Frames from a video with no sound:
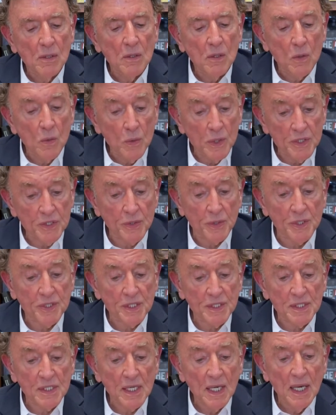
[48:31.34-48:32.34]

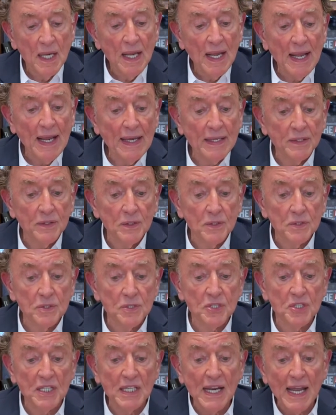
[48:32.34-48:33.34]
Resources, and
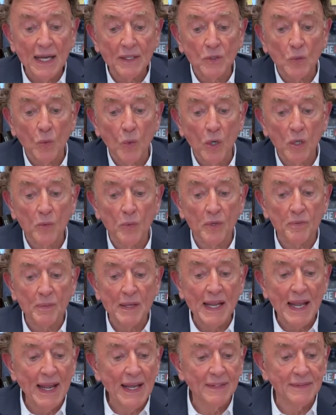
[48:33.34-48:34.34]
she had to work with
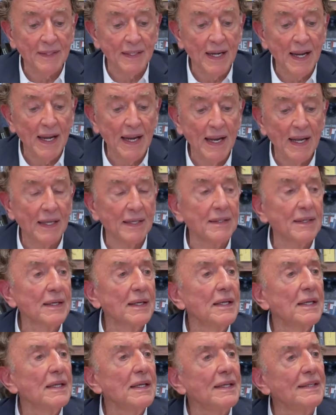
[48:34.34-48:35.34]
me hand in hand
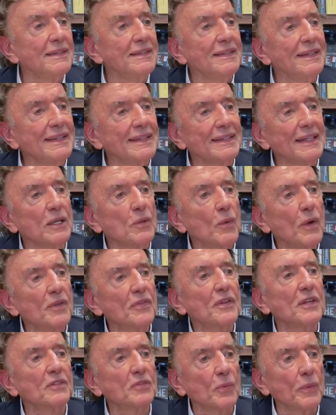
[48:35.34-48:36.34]
in dealing with
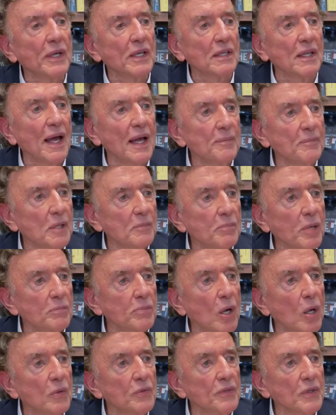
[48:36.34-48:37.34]
this realignment
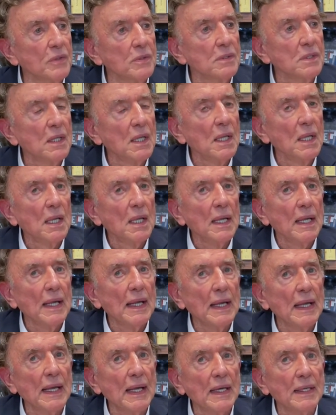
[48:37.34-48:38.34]
proposal.
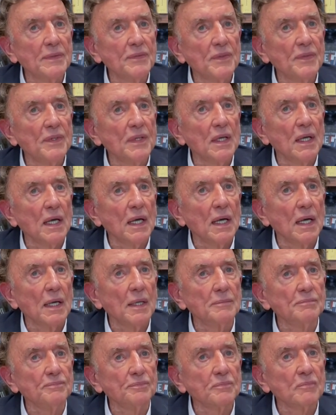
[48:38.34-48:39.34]
And
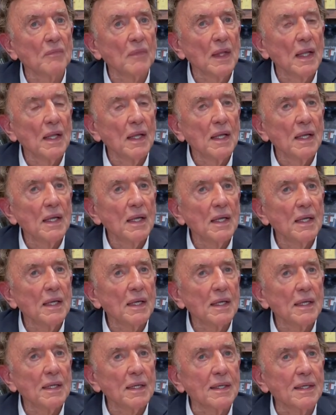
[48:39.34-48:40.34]
um,
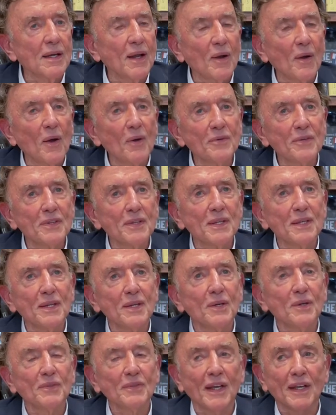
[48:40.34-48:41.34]
you know, over the
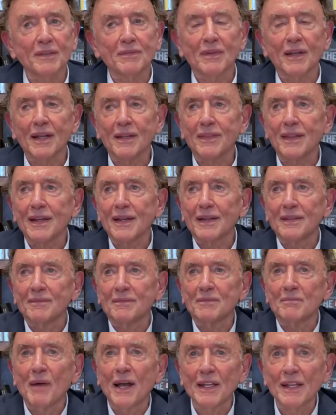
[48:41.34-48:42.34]
years, I, I think I,
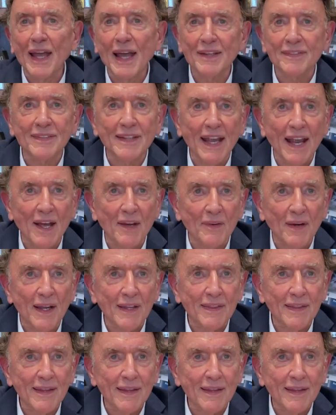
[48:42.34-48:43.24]
my last count, I